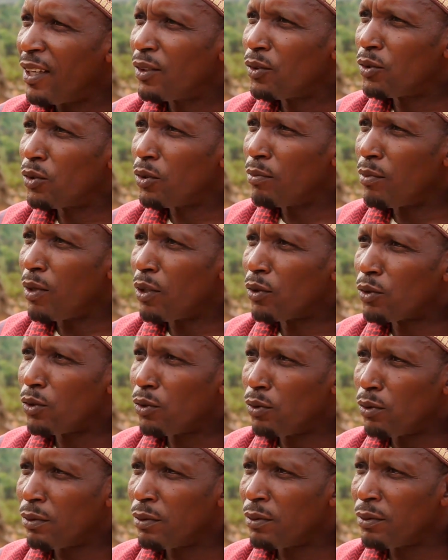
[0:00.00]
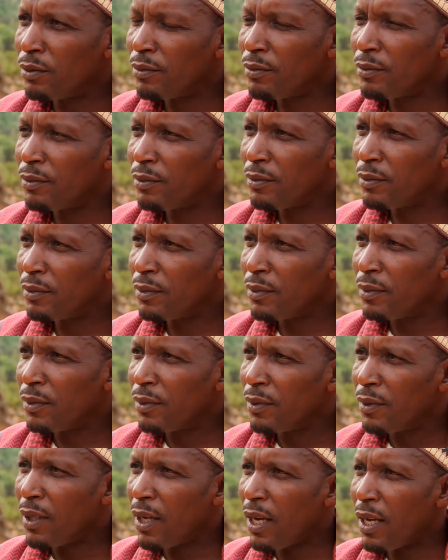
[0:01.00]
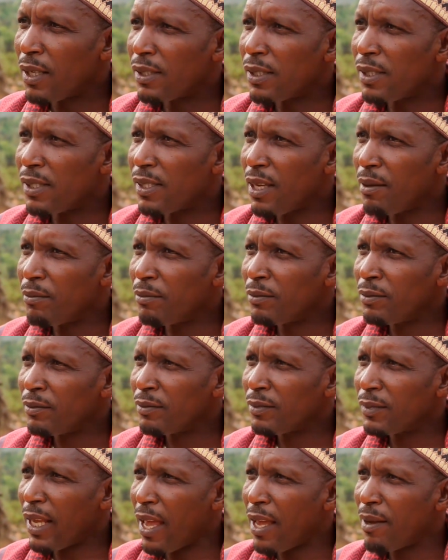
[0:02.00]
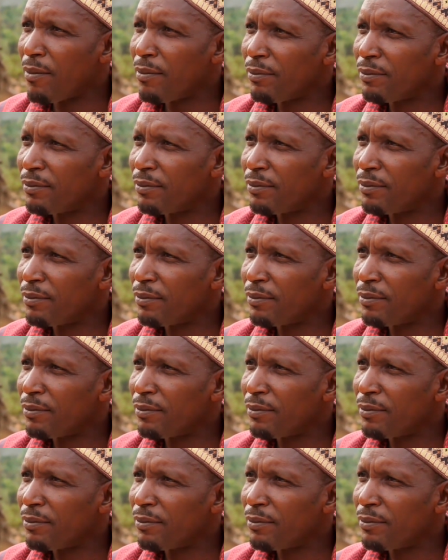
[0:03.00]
Tumbong 2. At the same time,